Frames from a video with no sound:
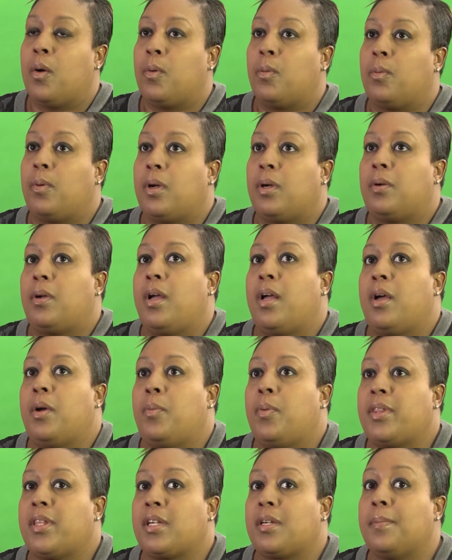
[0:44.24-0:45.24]
Well,
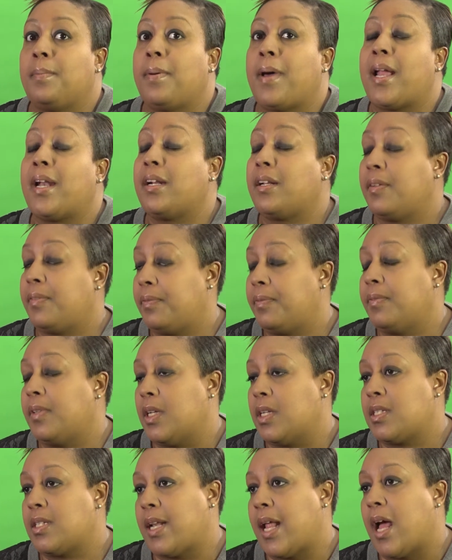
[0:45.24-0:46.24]
with the
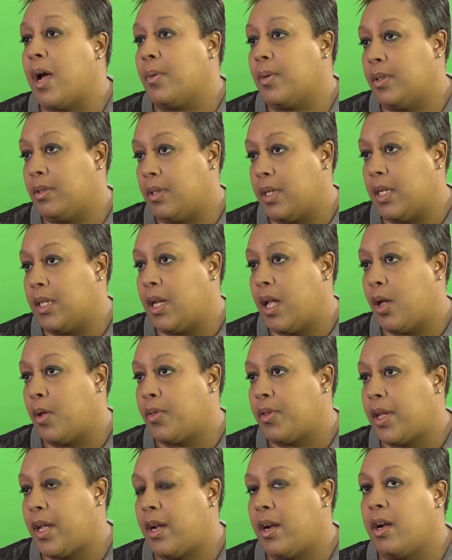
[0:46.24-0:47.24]
competitiveness now in
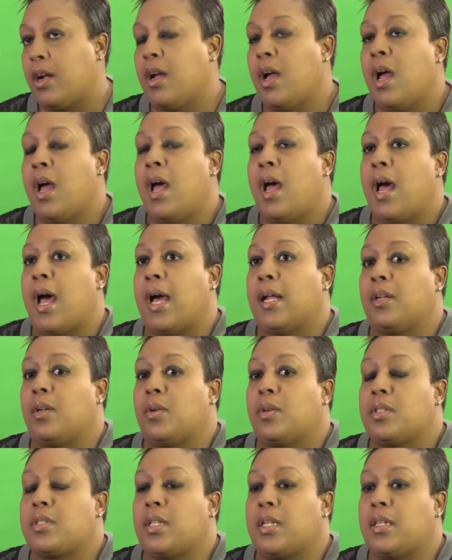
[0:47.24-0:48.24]
healthcare, I
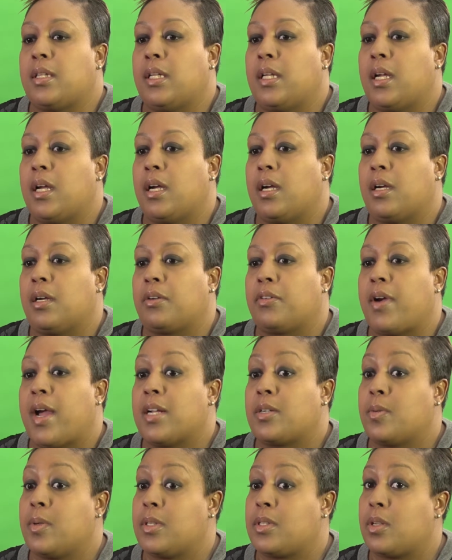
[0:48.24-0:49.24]
noticed that the
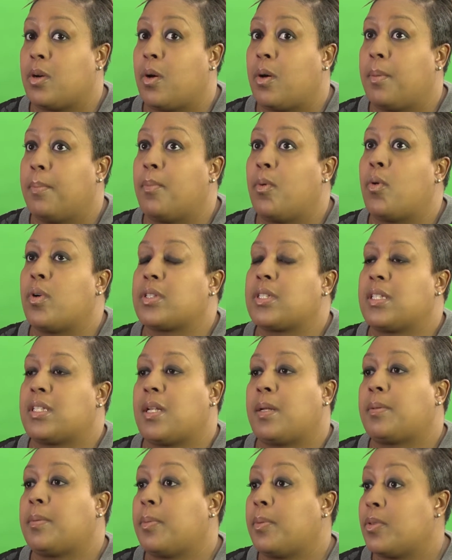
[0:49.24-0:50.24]
graduates are more
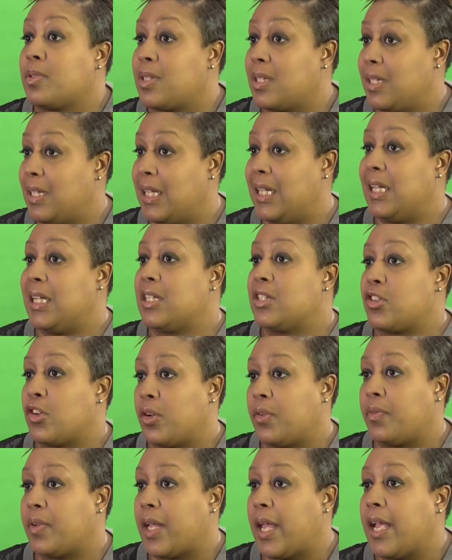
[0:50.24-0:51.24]
susceptible to needing
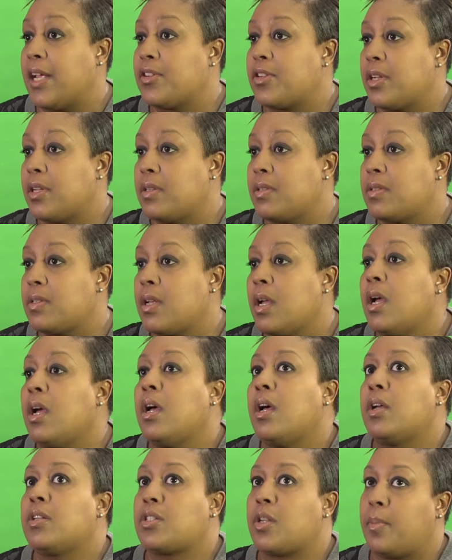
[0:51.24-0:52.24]
certifications.
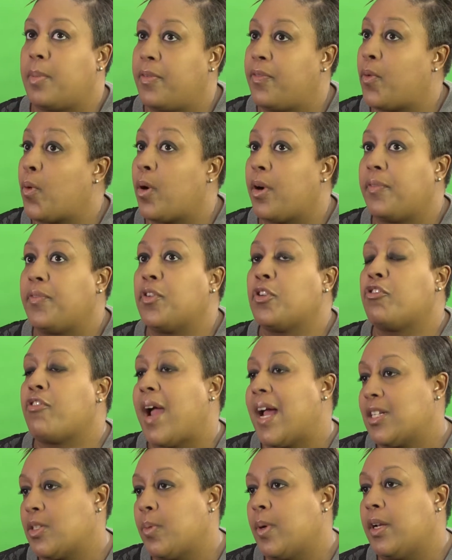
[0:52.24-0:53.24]
So before, if you
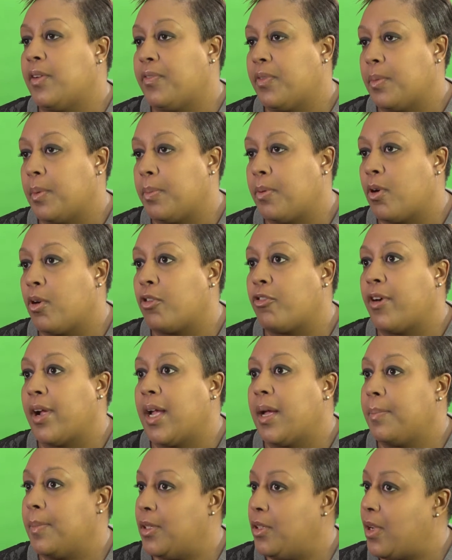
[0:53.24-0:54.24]
graduated from the
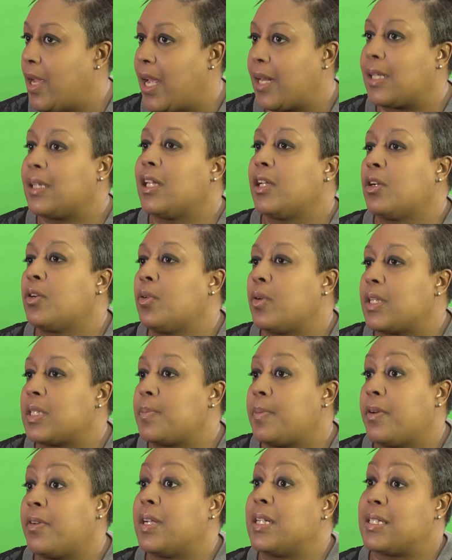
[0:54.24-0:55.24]
program and you had clinical
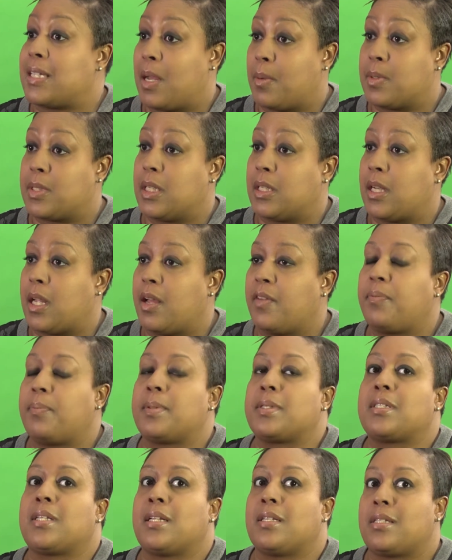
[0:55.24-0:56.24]
experience, that was enough.
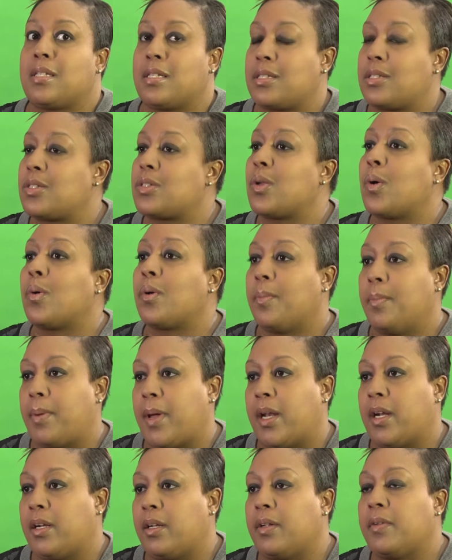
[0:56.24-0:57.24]
But since it's so
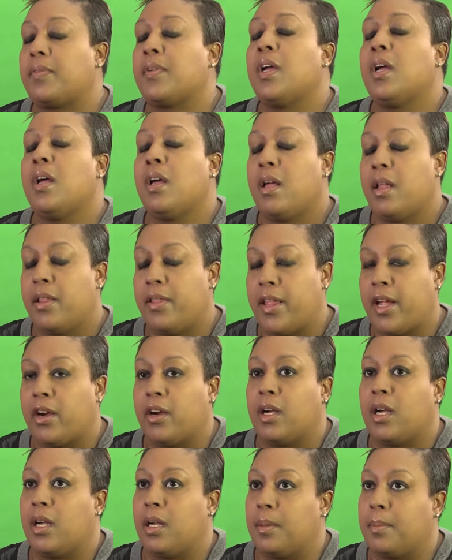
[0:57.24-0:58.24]
competitive, they're
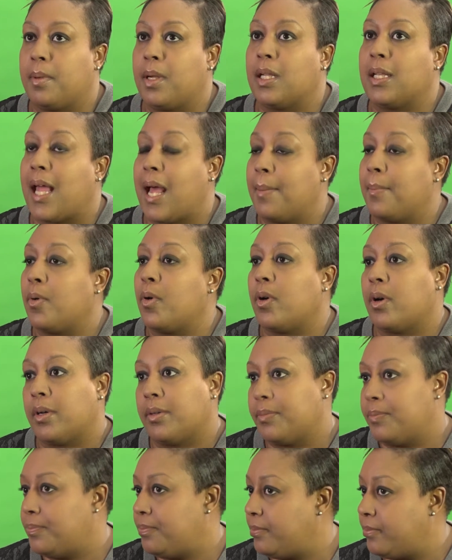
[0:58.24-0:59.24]
a lot
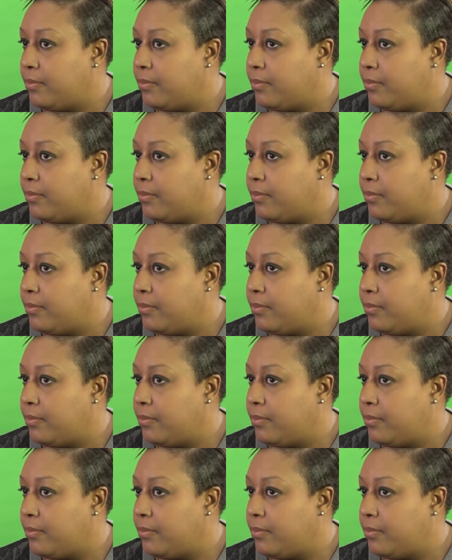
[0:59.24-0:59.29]
more,